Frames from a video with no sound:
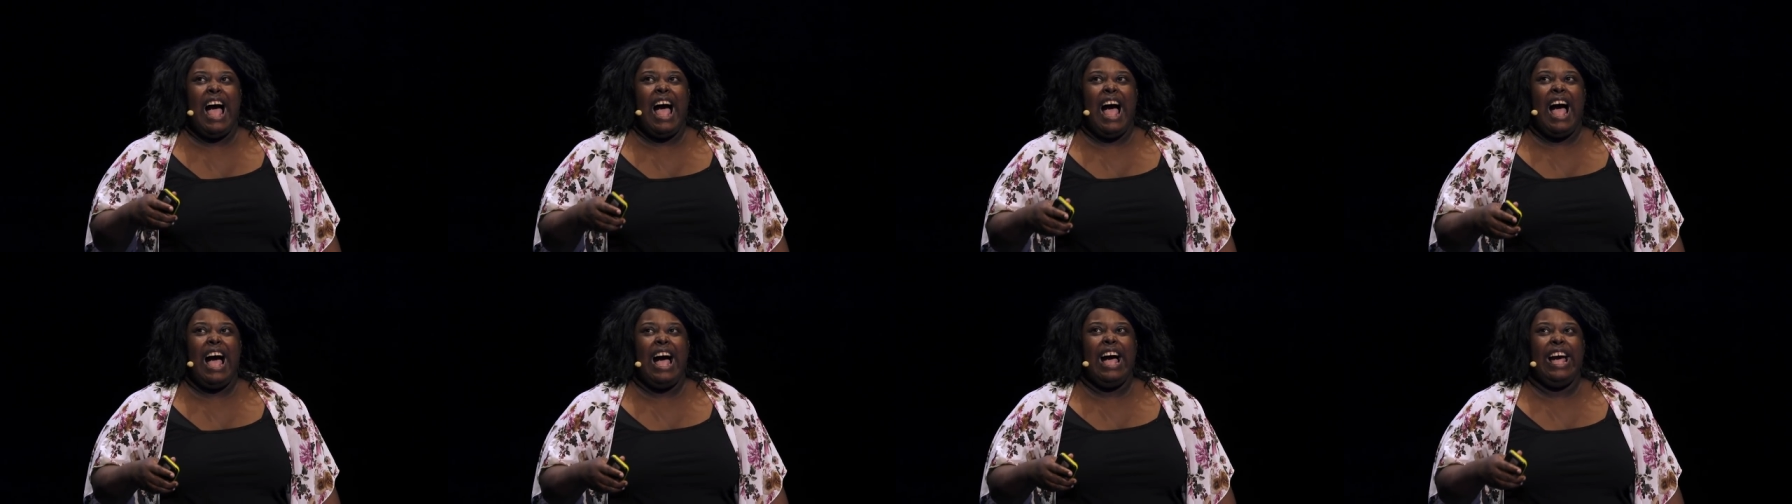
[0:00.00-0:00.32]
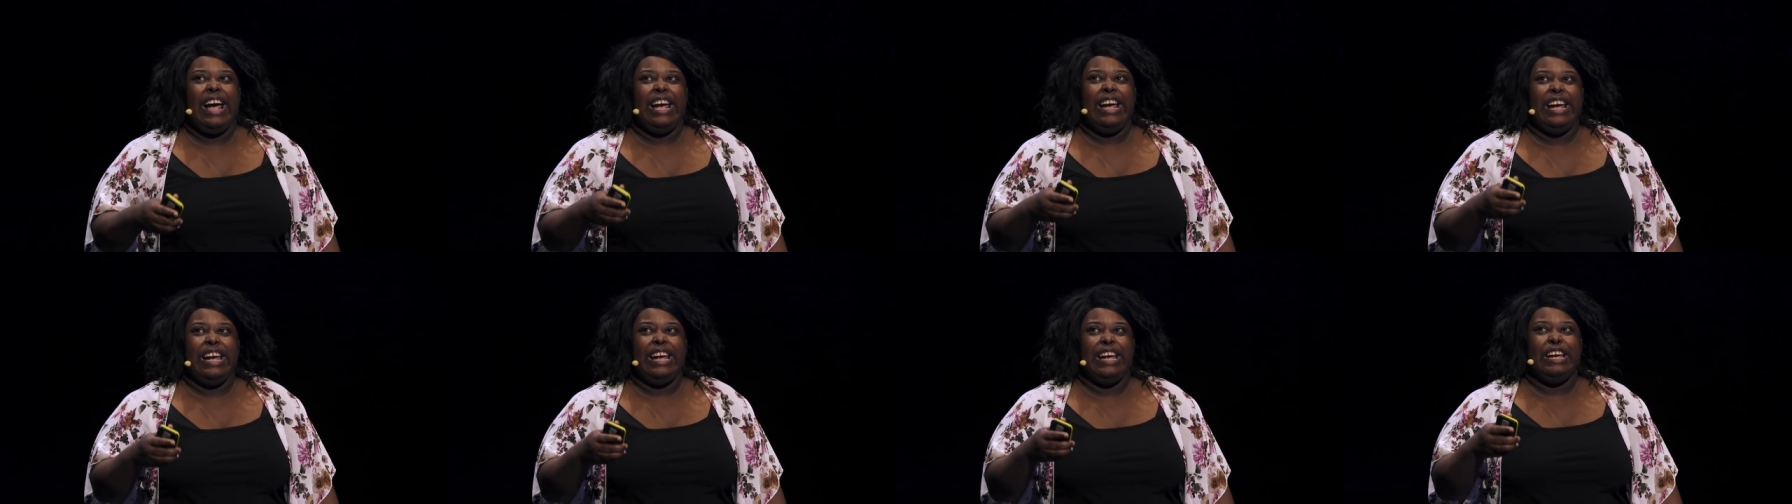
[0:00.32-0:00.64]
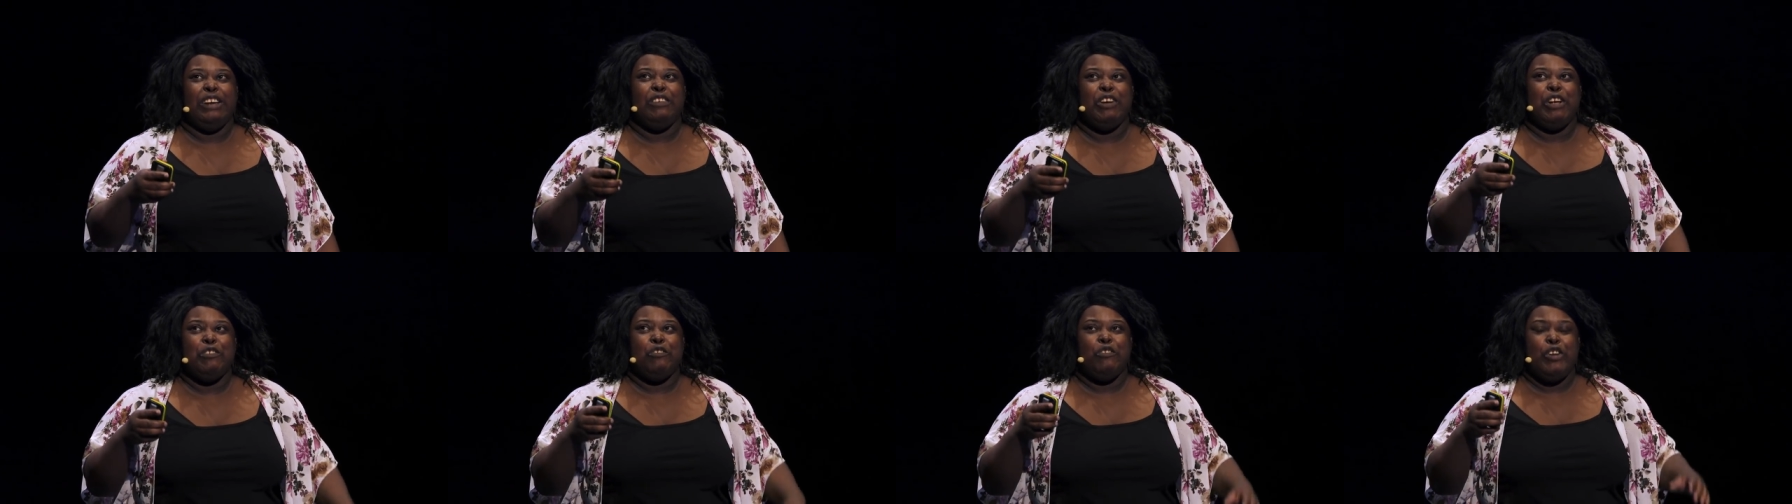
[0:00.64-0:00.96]

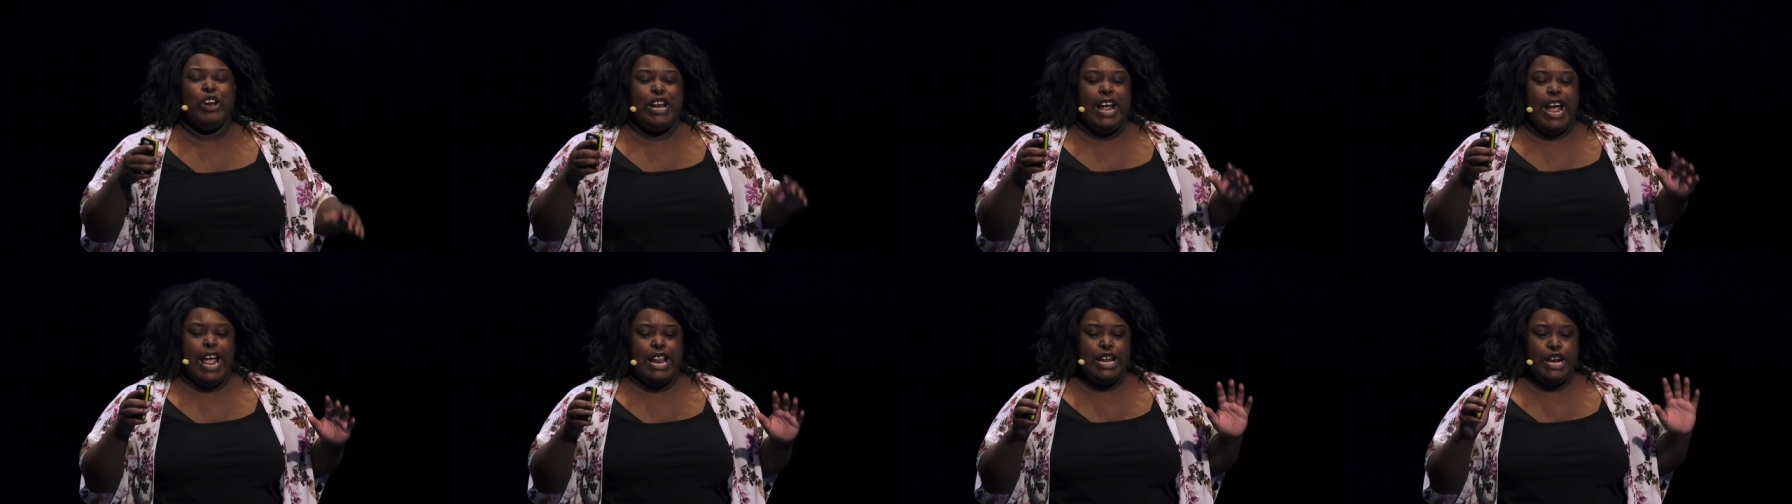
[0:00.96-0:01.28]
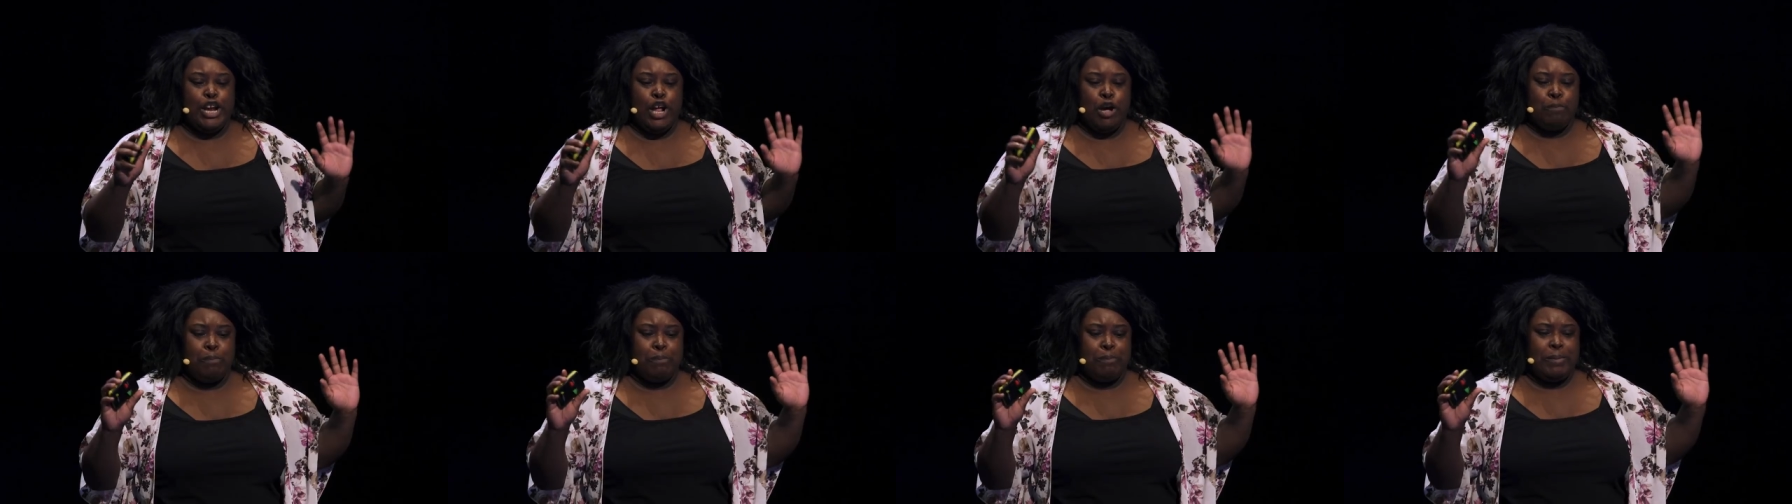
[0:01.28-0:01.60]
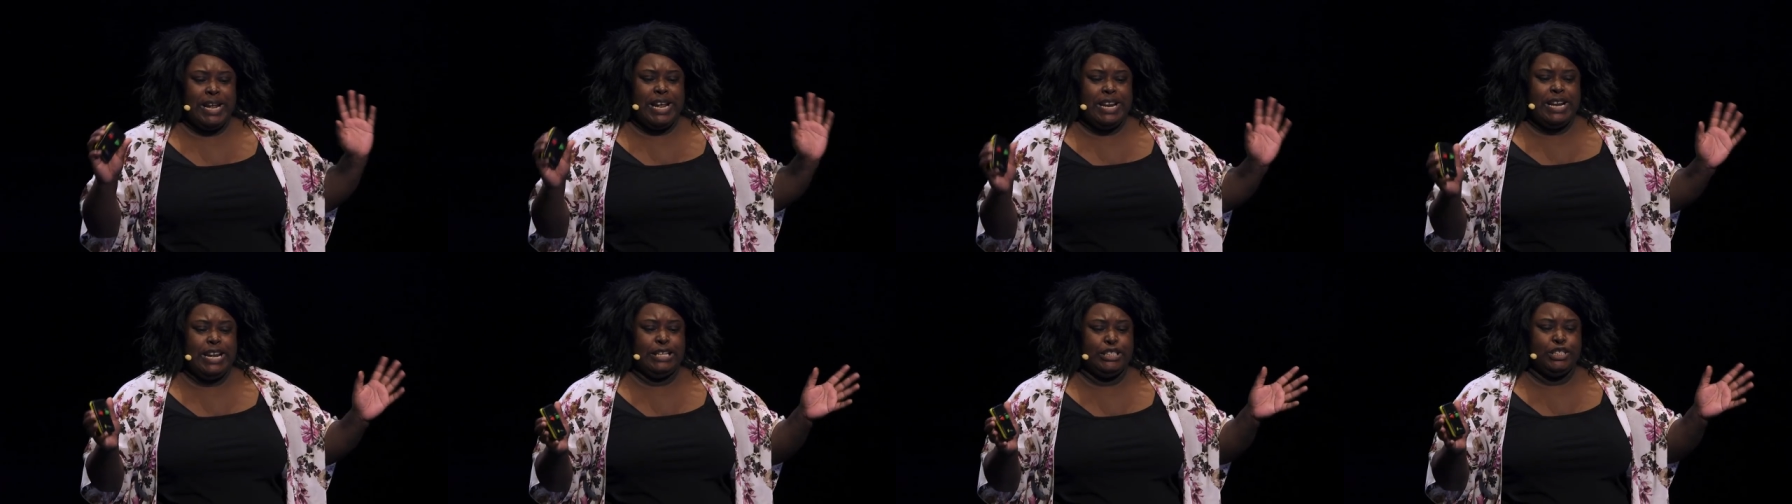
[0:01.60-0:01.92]
I ended up
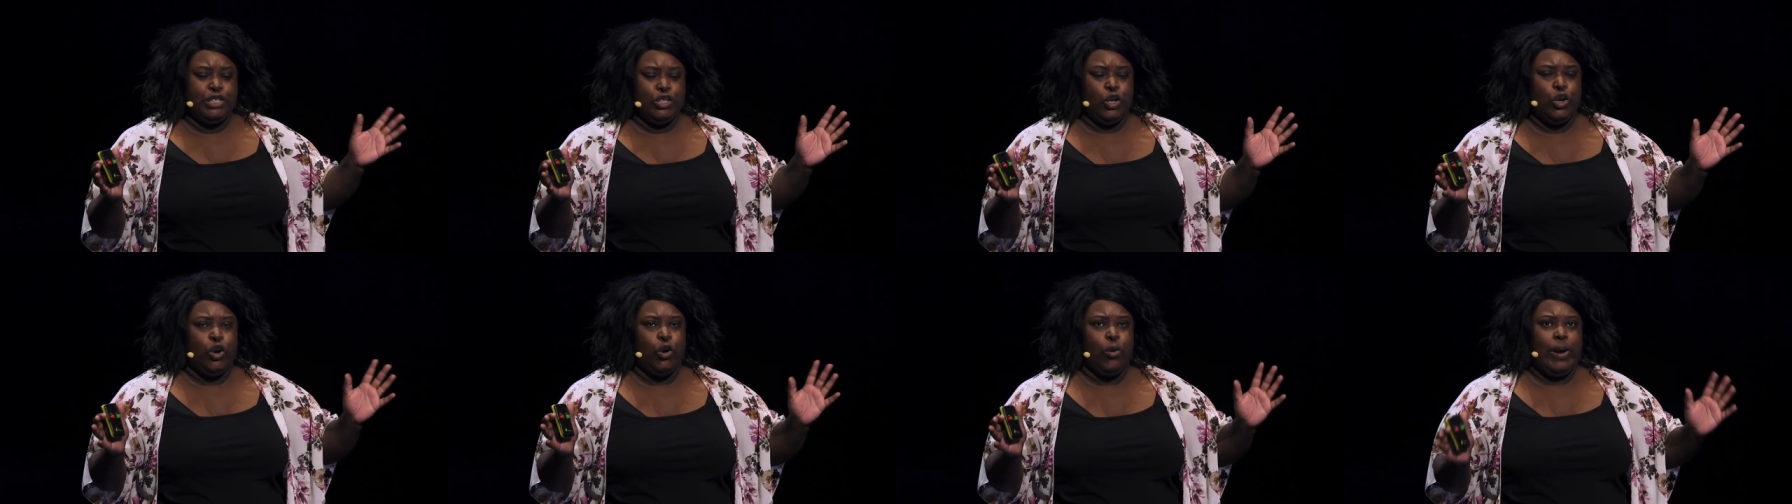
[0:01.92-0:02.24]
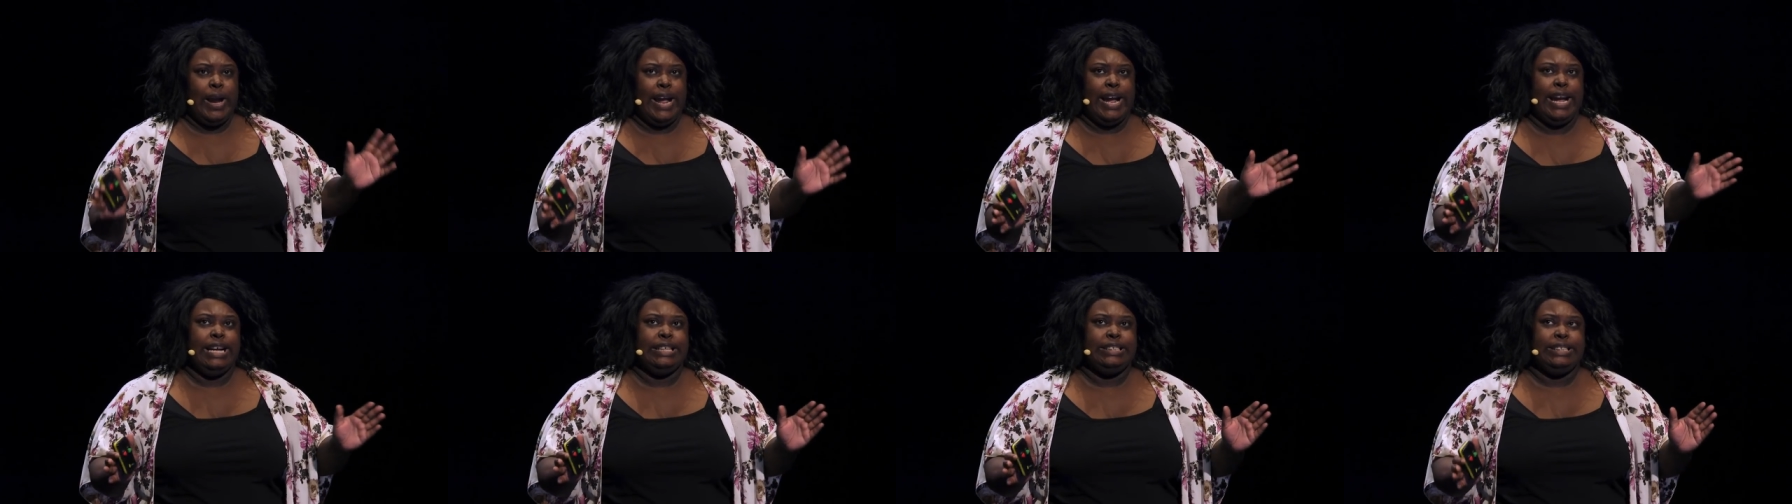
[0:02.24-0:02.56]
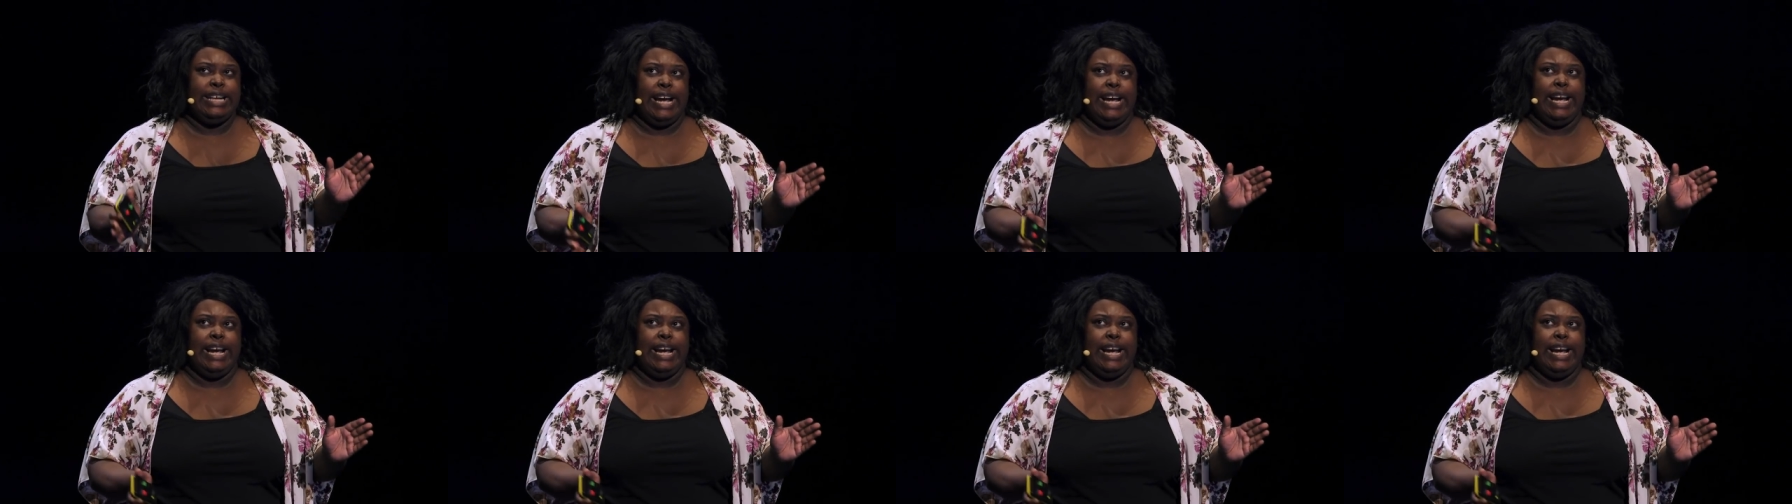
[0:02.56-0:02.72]
needing to create